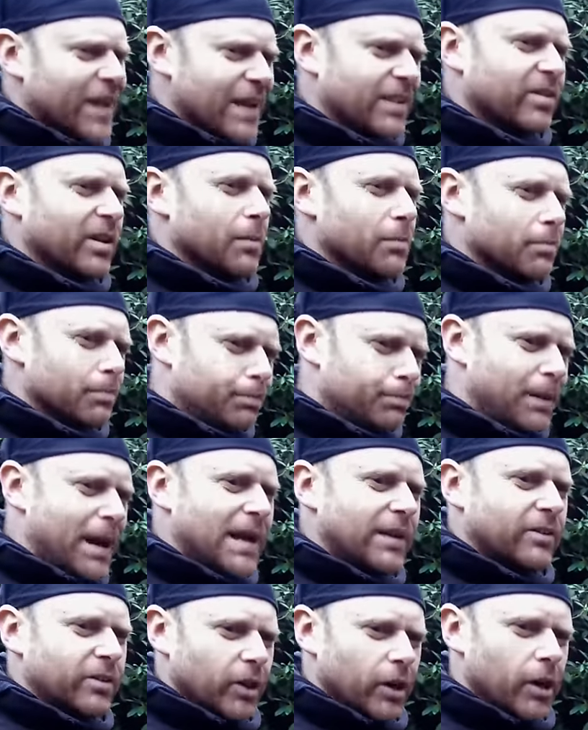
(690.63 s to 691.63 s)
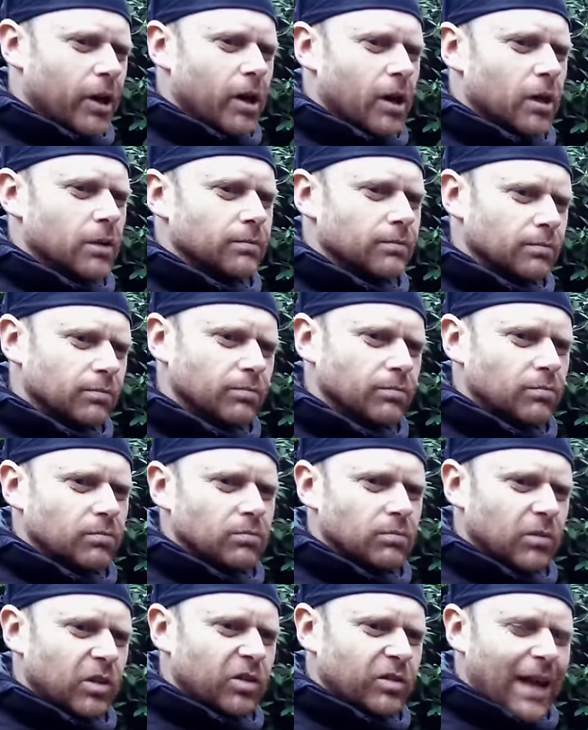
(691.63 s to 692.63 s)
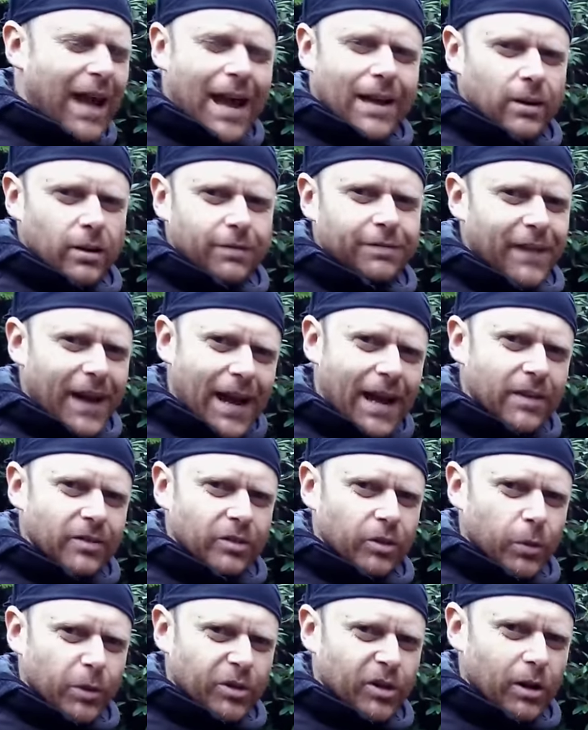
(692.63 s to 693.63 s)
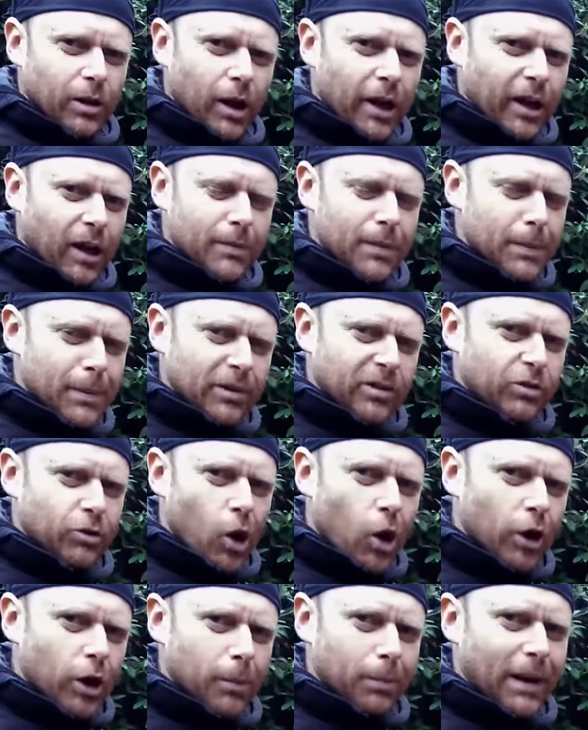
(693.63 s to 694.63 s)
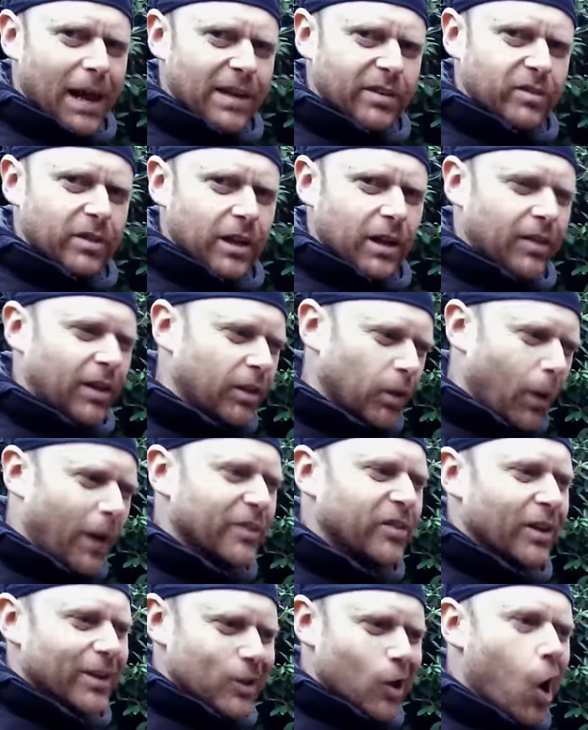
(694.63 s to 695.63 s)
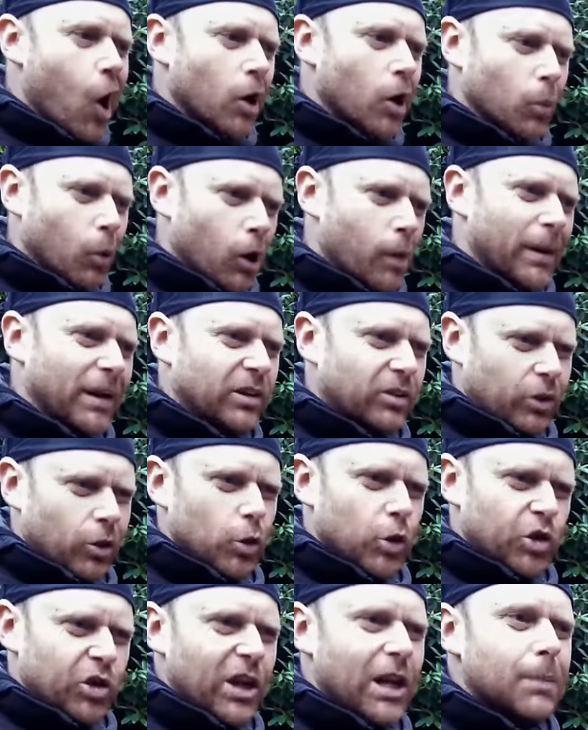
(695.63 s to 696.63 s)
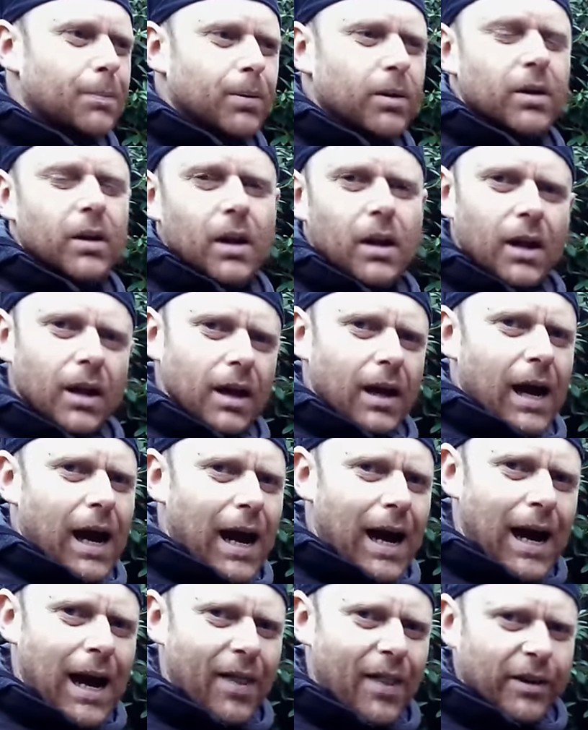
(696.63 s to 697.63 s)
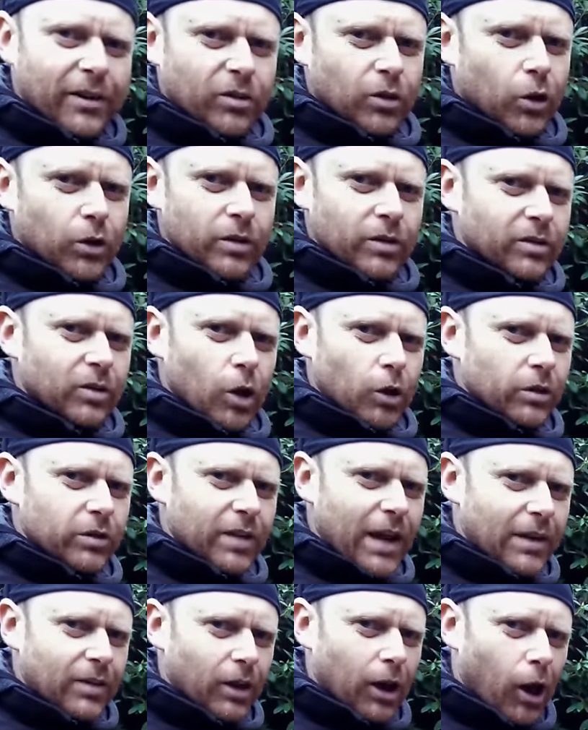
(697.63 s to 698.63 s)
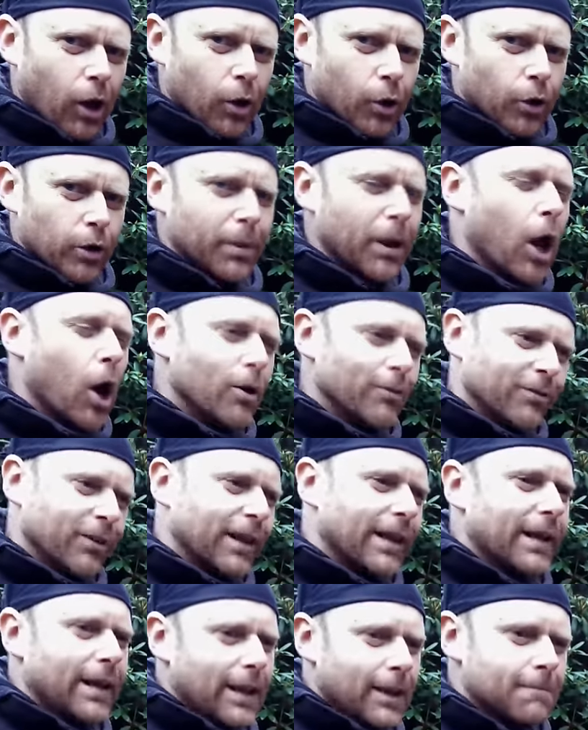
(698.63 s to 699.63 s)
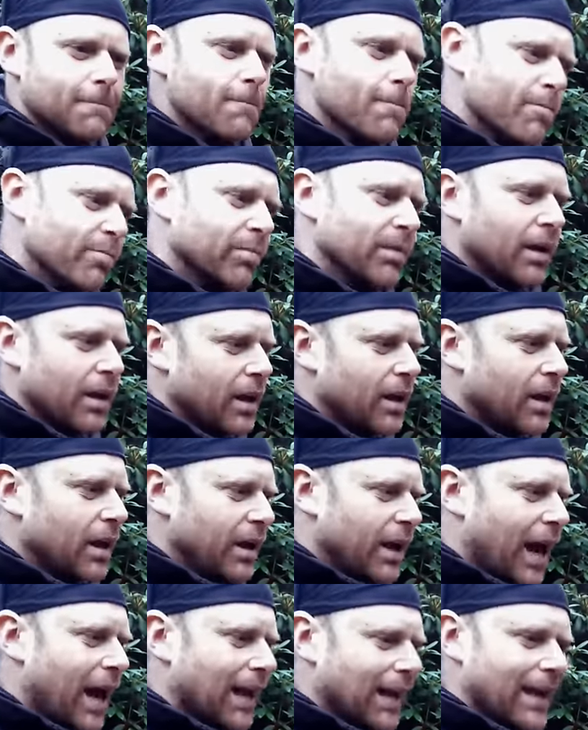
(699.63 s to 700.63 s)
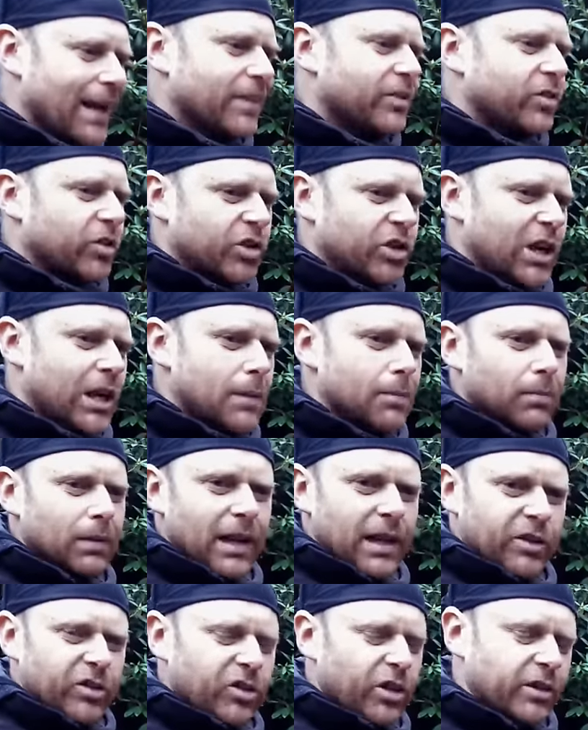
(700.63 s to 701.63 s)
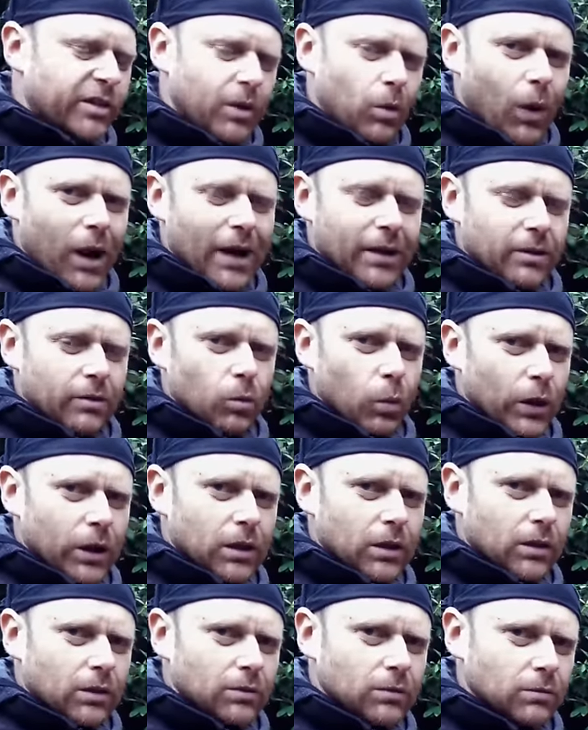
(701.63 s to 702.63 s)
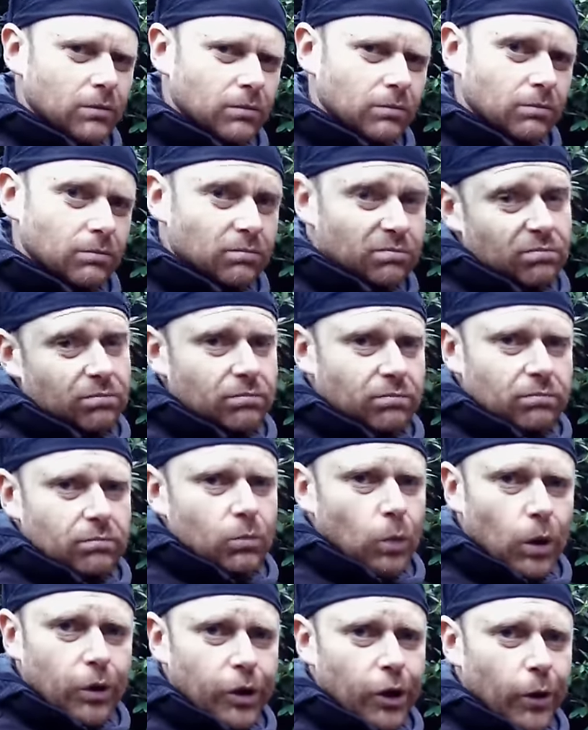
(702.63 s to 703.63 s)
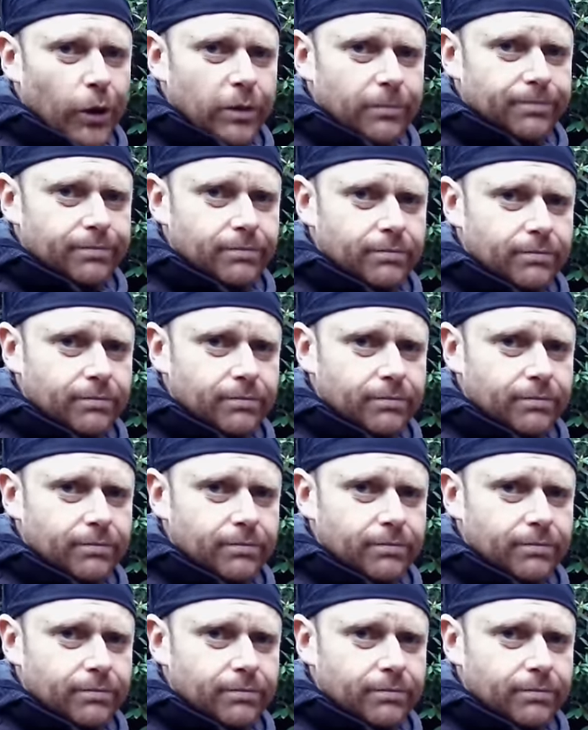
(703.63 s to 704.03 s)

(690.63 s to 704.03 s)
get some better standard fans, which are like a bit stronger plastic. I think the ones I got were a bit too cheap. Uh, they just couldn't, couldn't take the load, but hopefully a less cheap, less shitty one will, will do it.